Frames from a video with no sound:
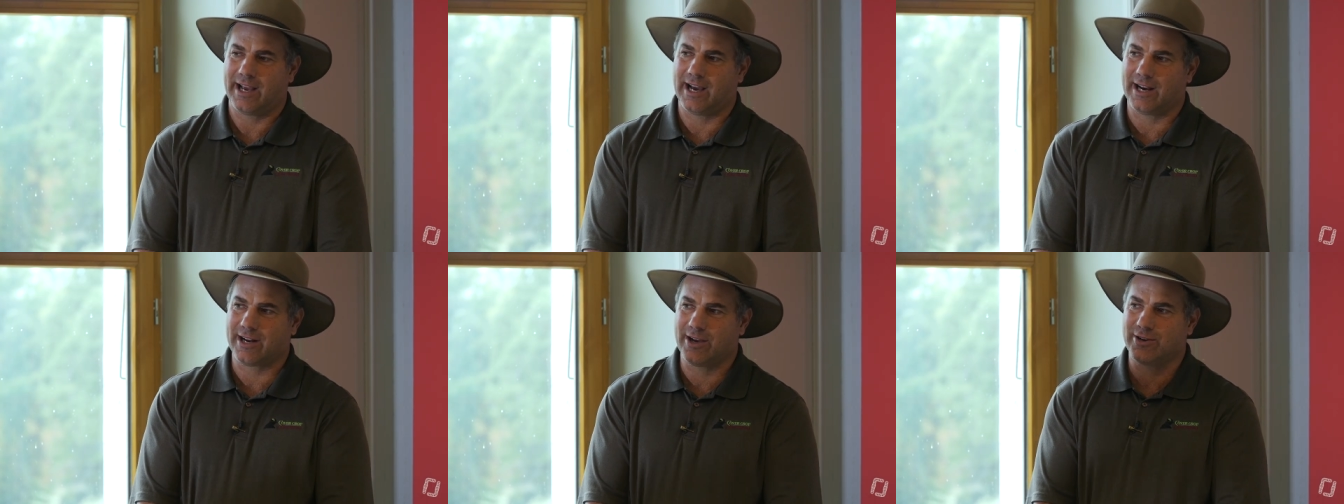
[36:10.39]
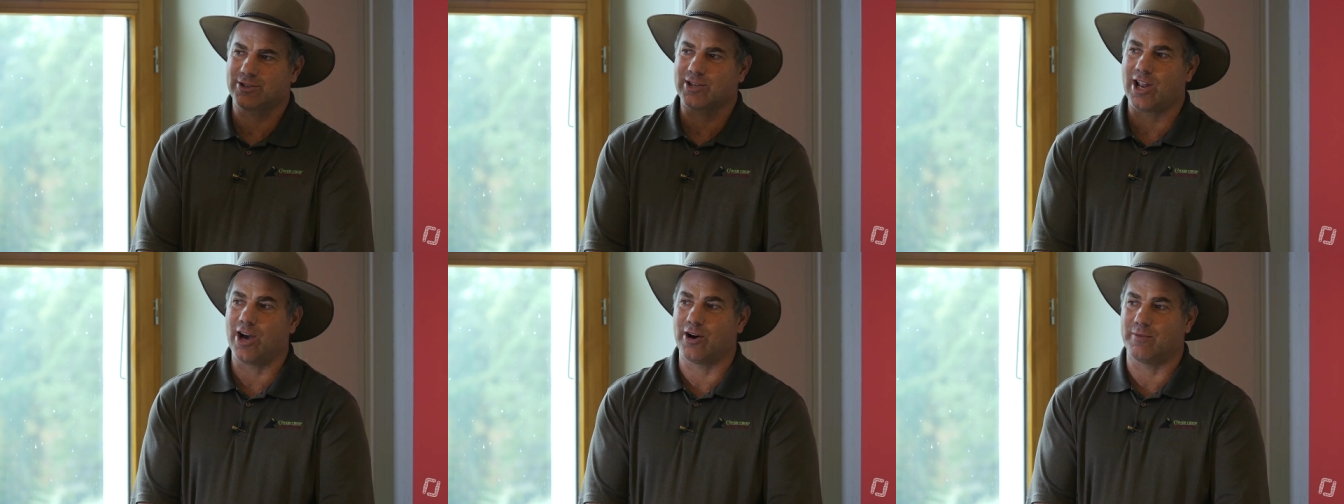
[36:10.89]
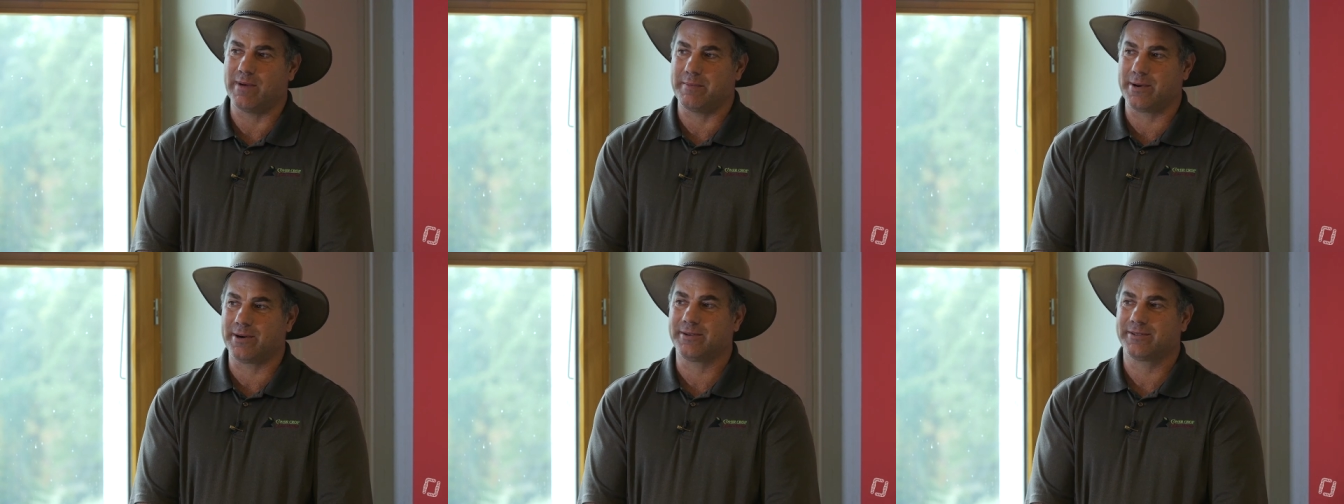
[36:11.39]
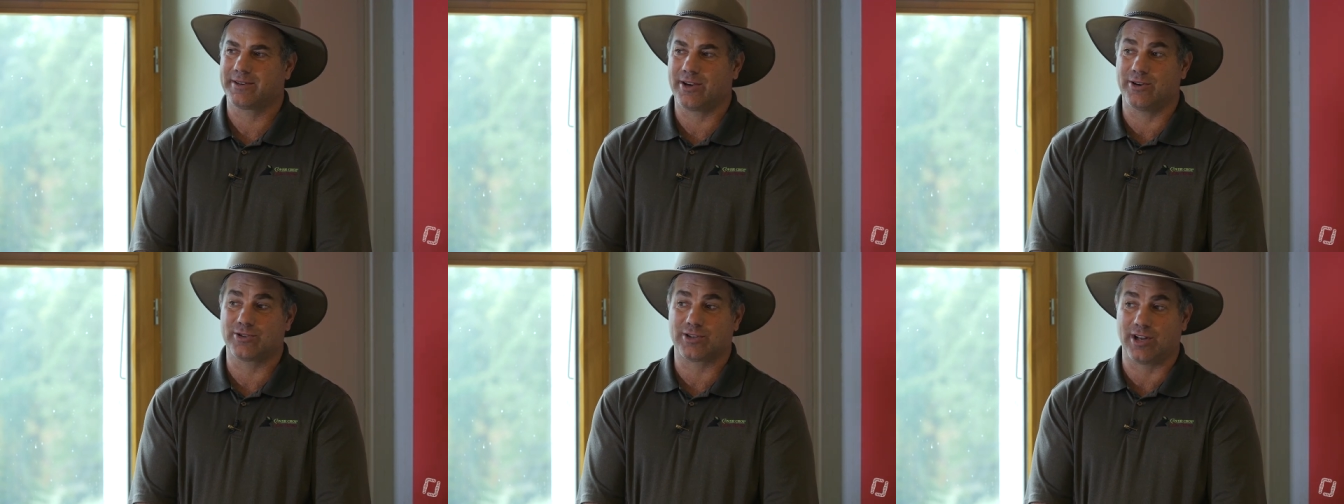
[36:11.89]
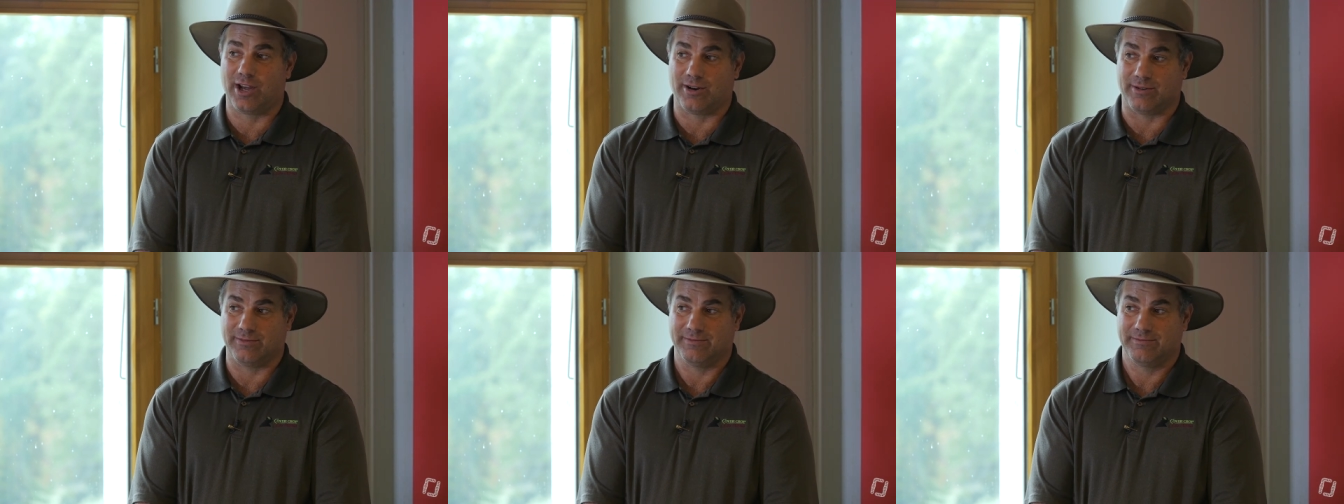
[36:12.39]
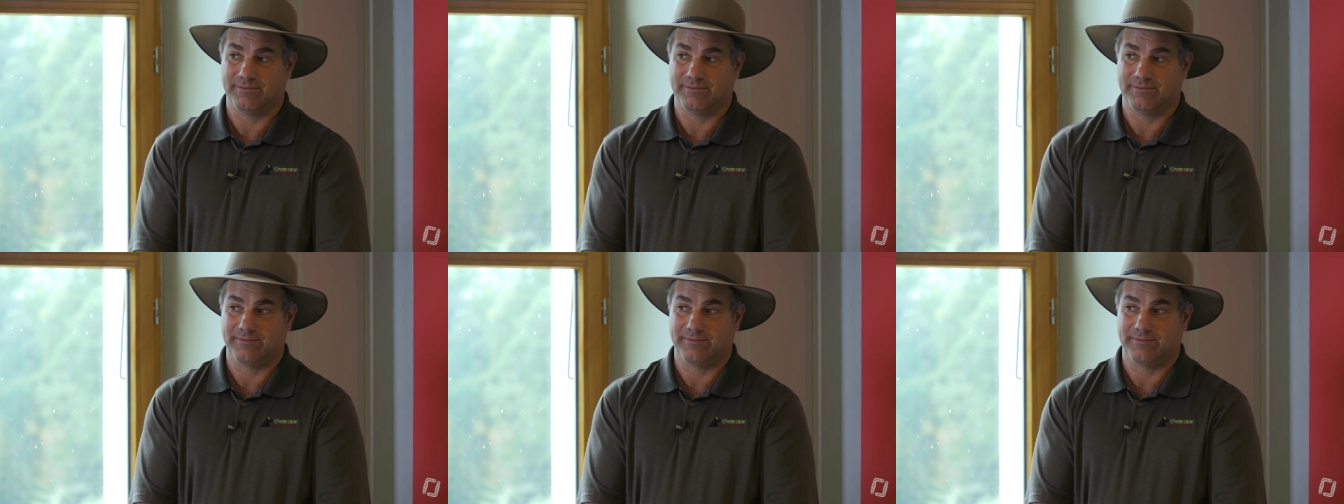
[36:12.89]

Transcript: I gotta go slow, remember? Go slow.